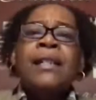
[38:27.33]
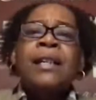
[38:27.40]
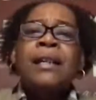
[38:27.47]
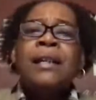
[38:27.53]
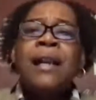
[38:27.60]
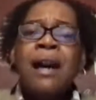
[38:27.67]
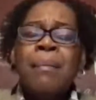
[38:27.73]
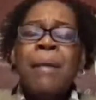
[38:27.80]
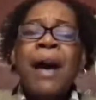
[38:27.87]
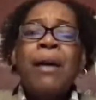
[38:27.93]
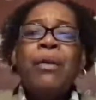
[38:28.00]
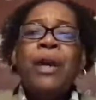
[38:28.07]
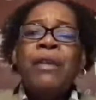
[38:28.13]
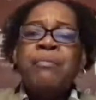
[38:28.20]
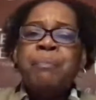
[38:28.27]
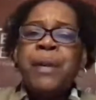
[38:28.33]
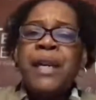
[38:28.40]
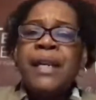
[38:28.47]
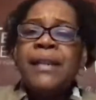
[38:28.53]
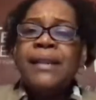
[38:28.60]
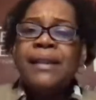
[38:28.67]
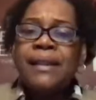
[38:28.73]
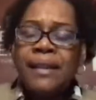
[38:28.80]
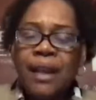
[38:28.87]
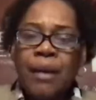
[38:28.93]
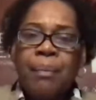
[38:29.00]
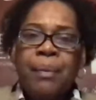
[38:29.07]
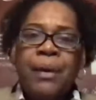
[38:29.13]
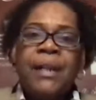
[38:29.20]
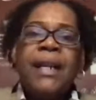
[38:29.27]
to come out of being
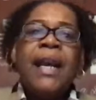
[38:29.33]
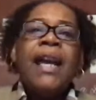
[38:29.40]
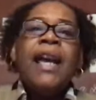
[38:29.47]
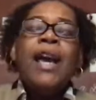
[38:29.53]
stubborn.